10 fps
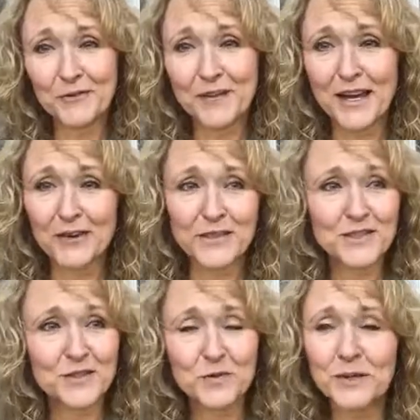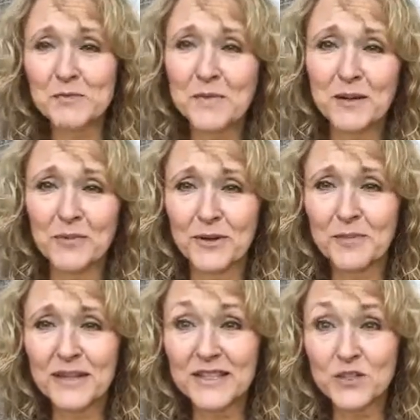don't know, it's a sweet memory,
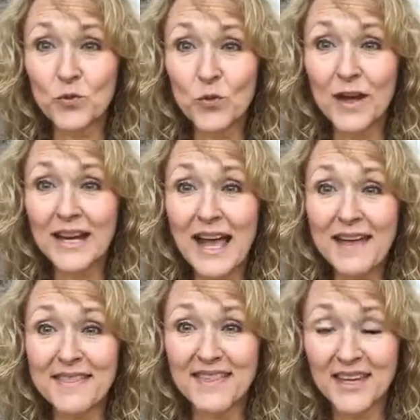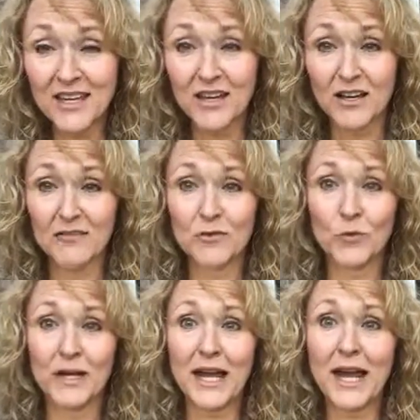but it's what I think of
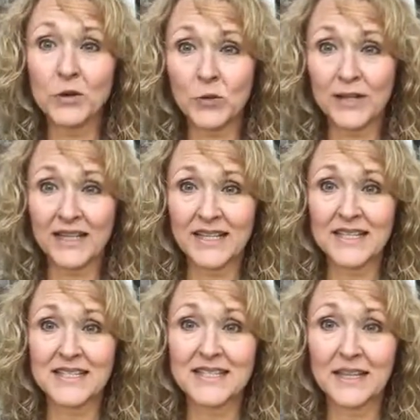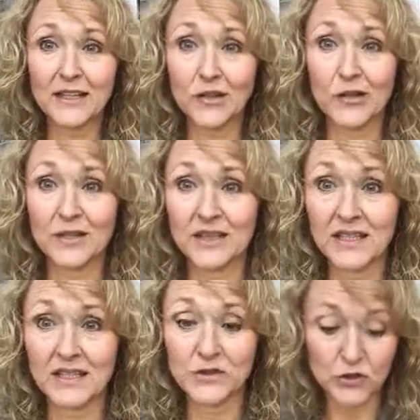when I read 2
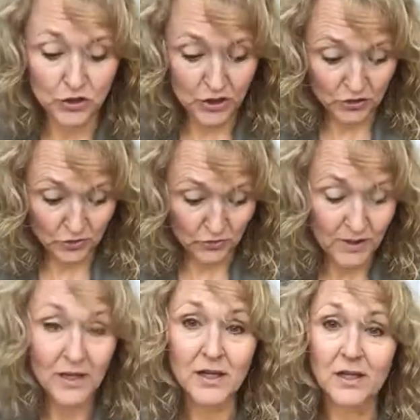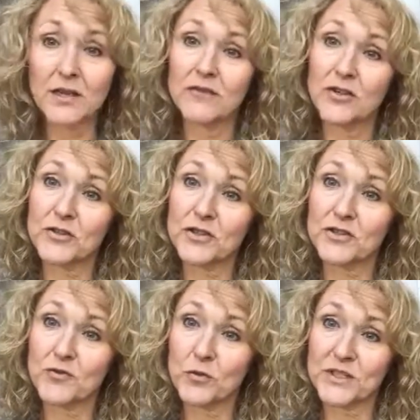Corinthians 2,
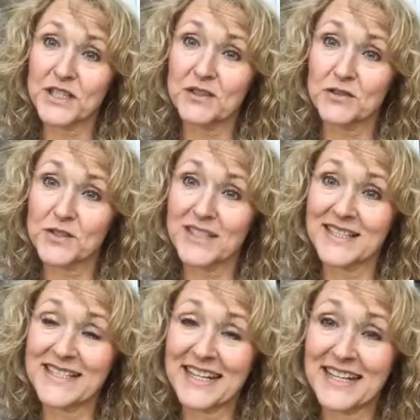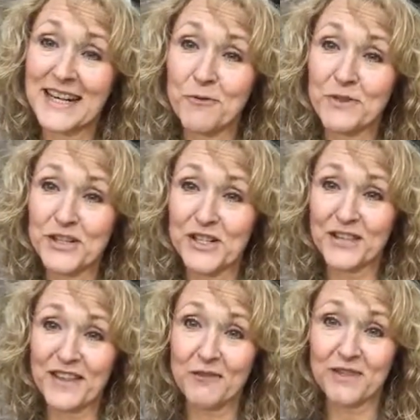verses 14 through 16, and I want to
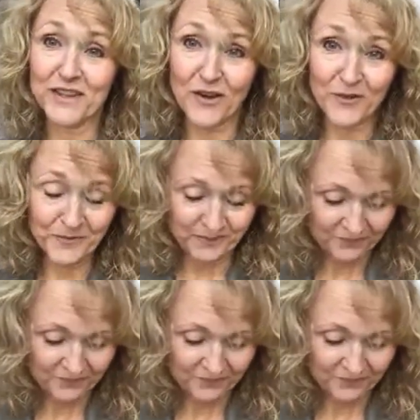share that with y'all.